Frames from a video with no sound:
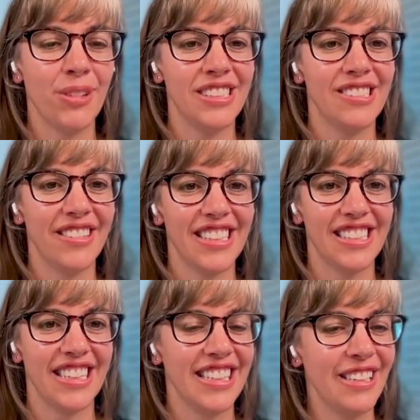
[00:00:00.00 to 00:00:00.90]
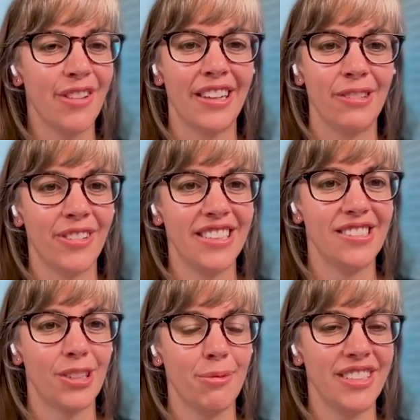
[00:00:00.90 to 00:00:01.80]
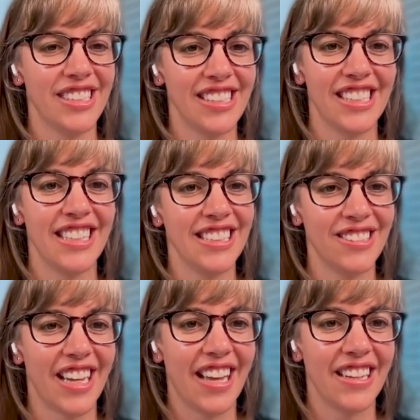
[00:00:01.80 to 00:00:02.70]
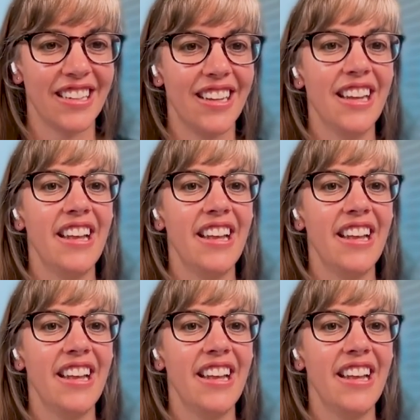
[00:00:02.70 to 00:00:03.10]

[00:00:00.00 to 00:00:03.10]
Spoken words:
Let's do this in an eval in one treatment session and you're done,